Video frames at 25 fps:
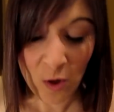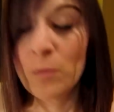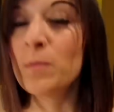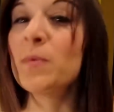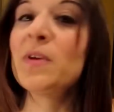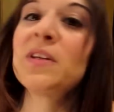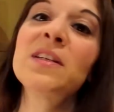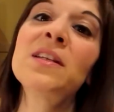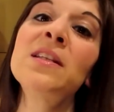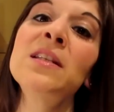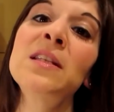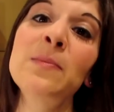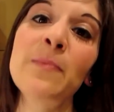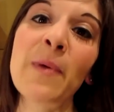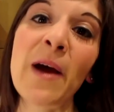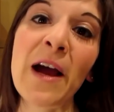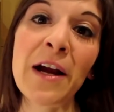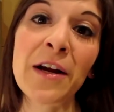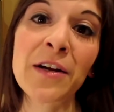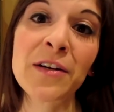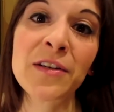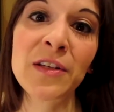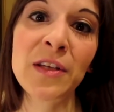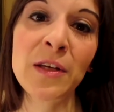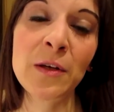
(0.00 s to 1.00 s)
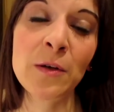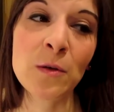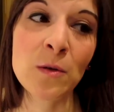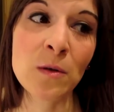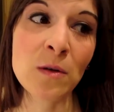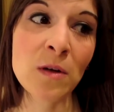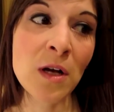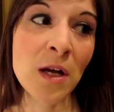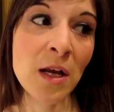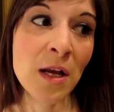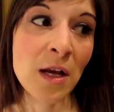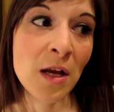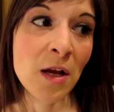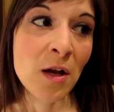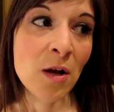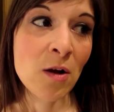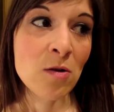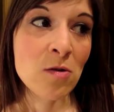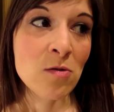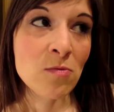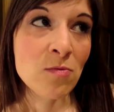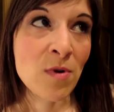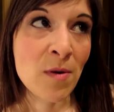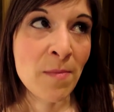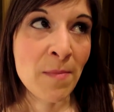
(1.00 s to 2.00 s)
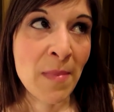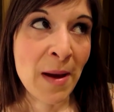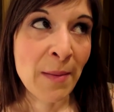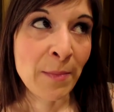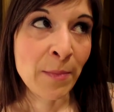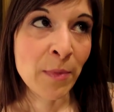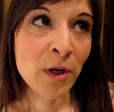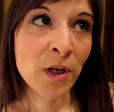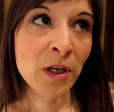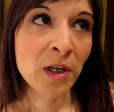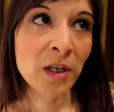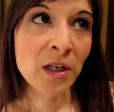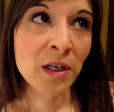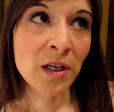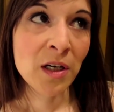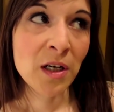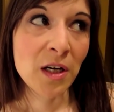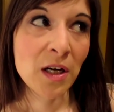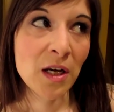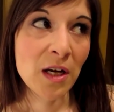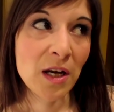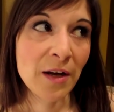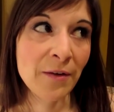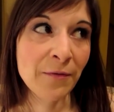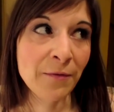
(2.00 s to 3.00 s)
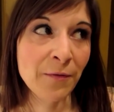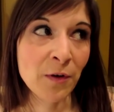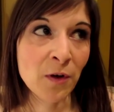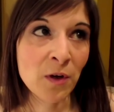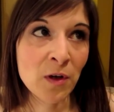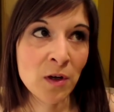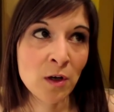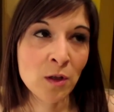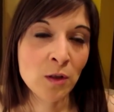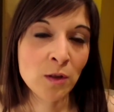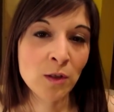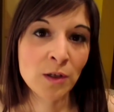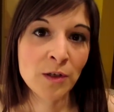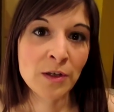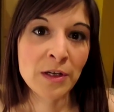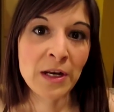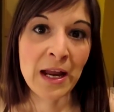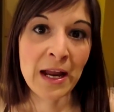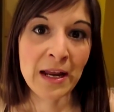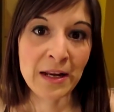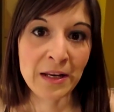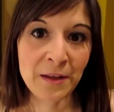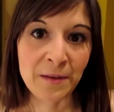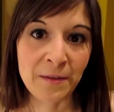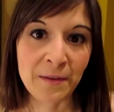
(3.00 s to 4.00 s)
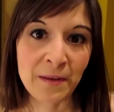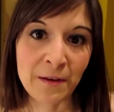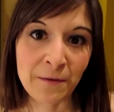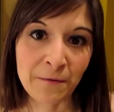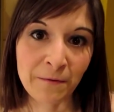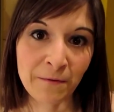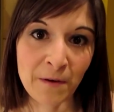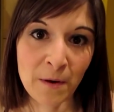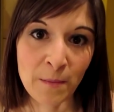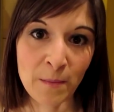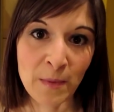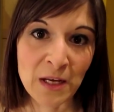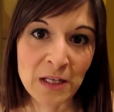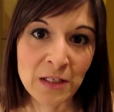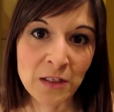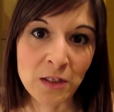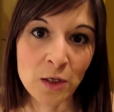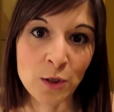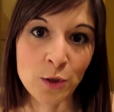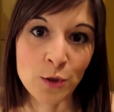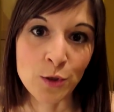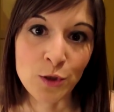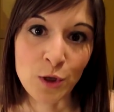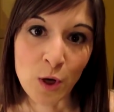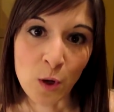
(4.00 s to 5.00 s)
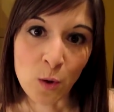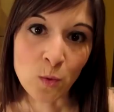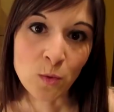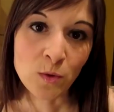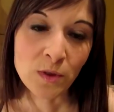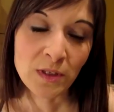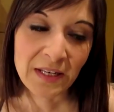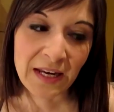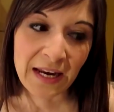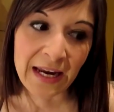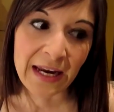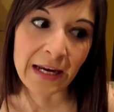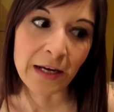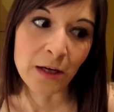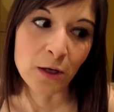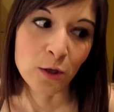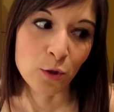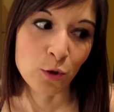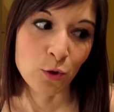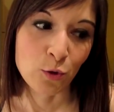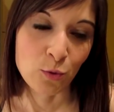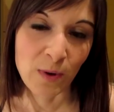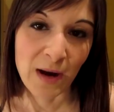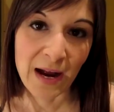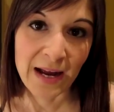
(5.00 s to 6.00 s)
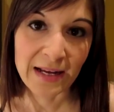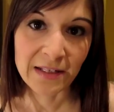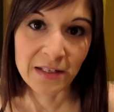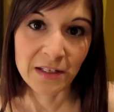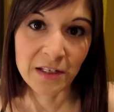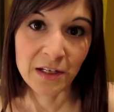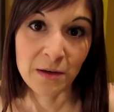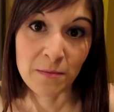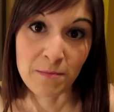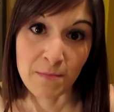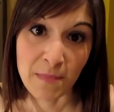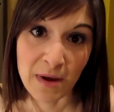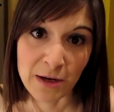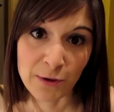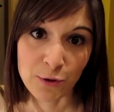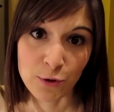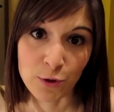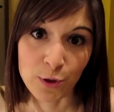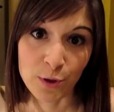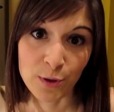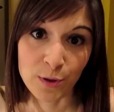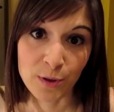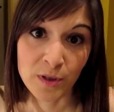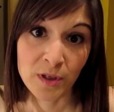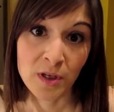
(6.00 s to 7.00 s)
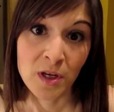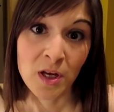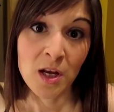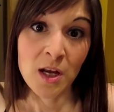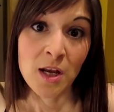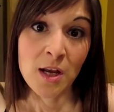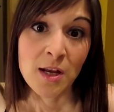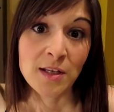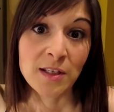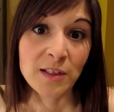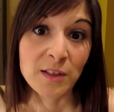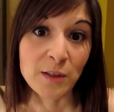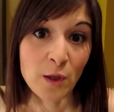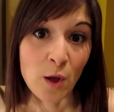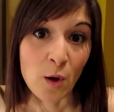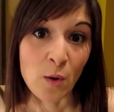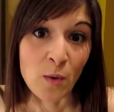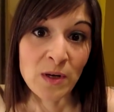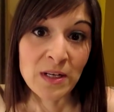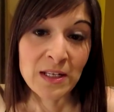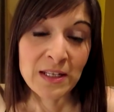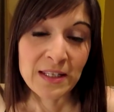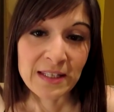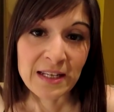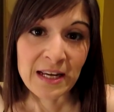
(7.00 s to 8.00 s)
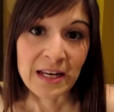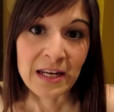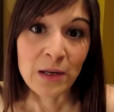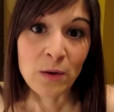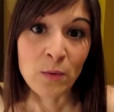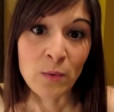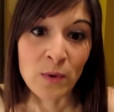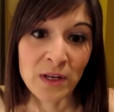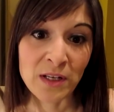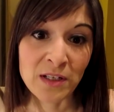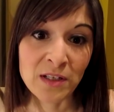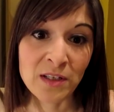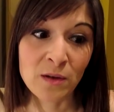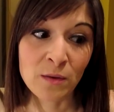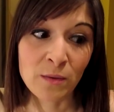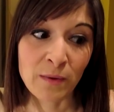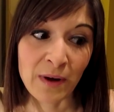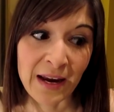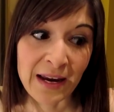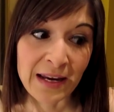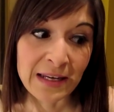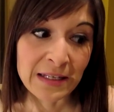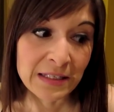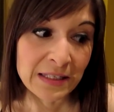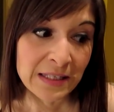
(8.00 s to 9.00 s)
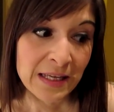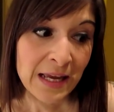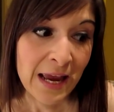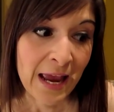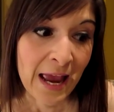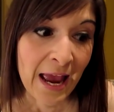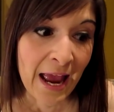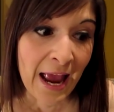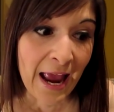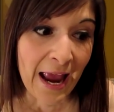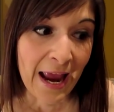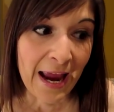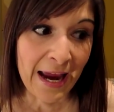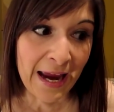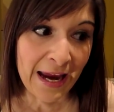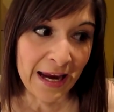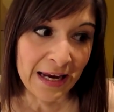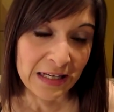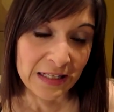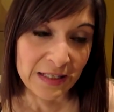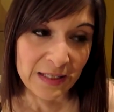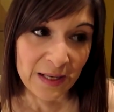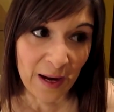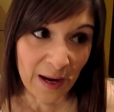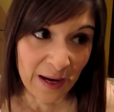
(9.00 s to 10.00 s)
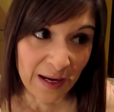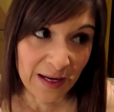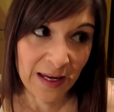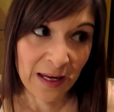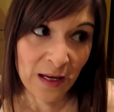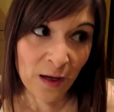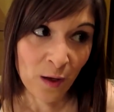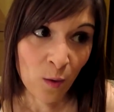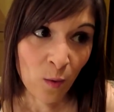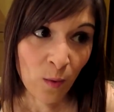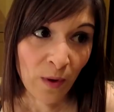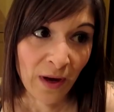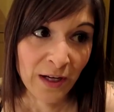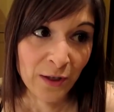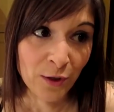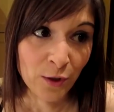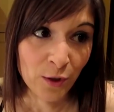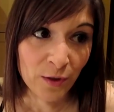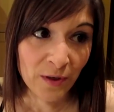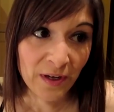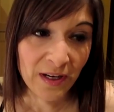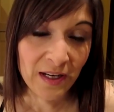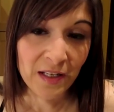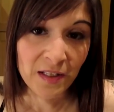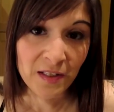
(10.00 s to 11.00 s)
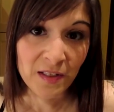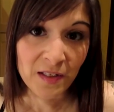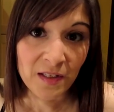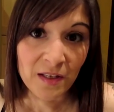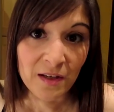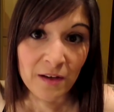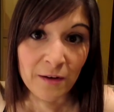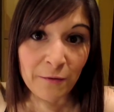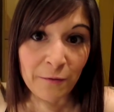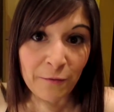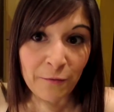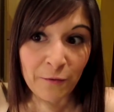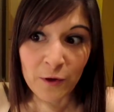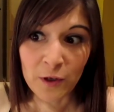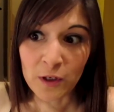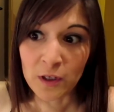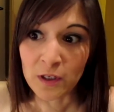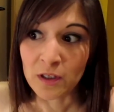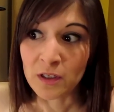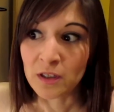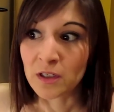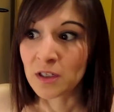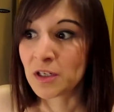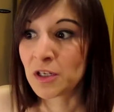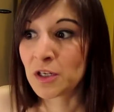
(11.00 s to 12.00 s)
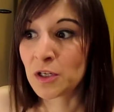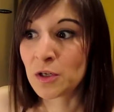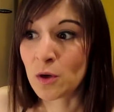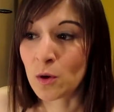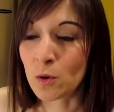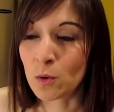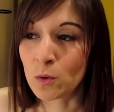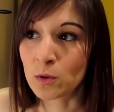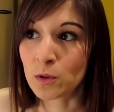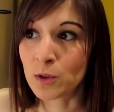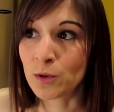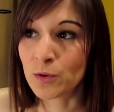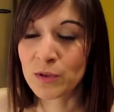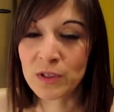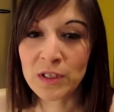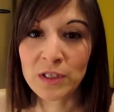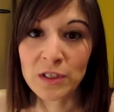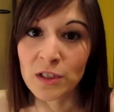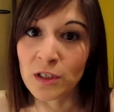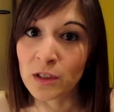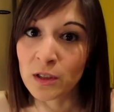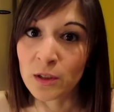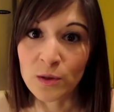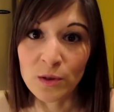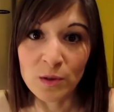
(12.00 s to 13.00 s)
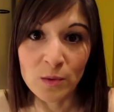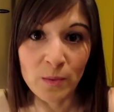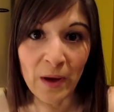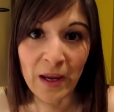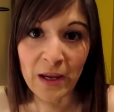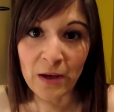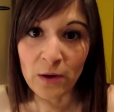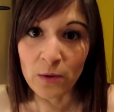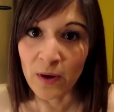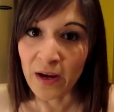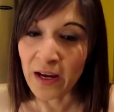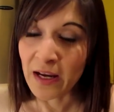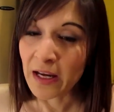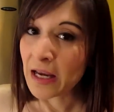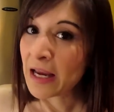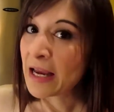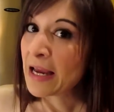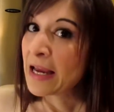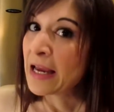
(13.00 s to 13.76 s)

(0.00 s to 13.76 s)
hope this inspires you. Remember, if you're gonna learn anything from us, don't take drastic measures. Slow and steady wins the race and taking away treats for, you know, losing to lose weight quick,